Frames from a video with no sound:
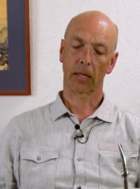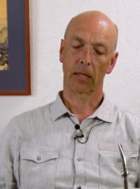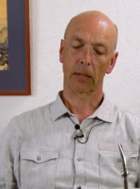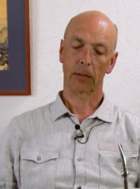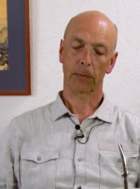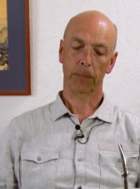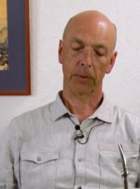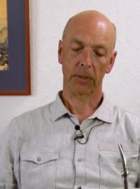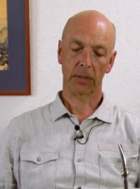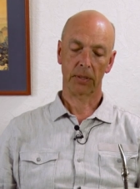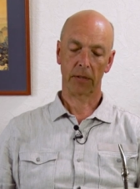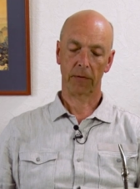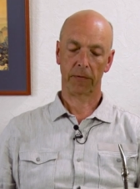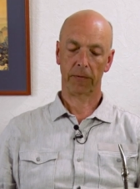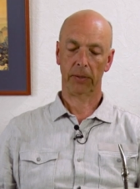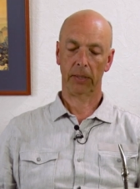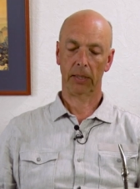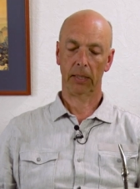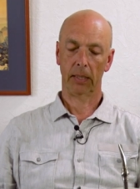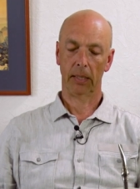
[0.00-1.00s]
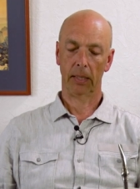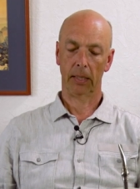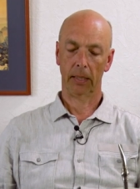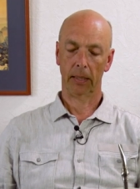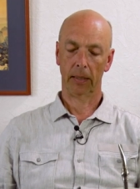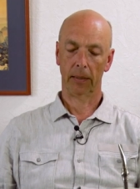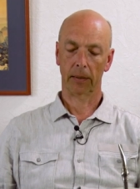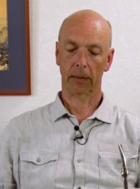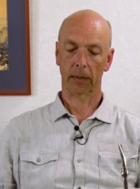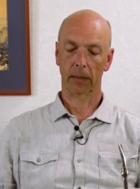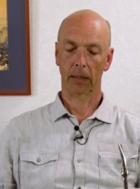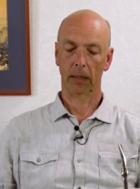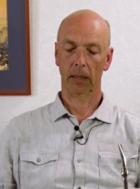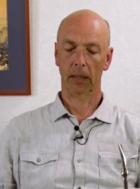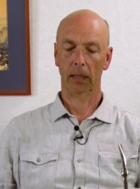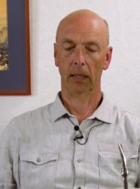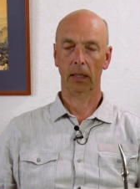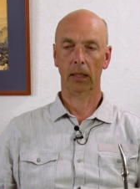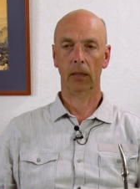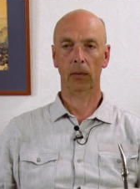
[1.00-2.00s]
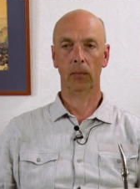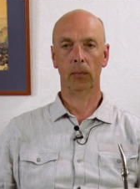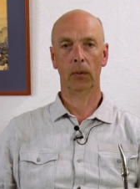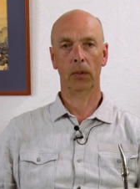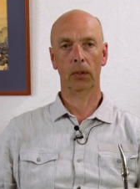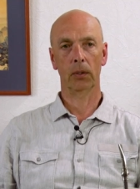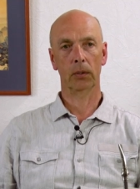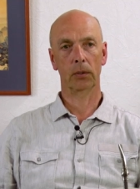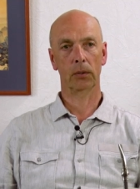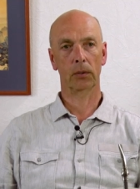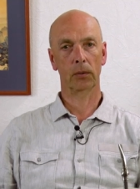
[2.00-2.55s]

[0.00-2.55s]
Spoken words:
specifically, he wants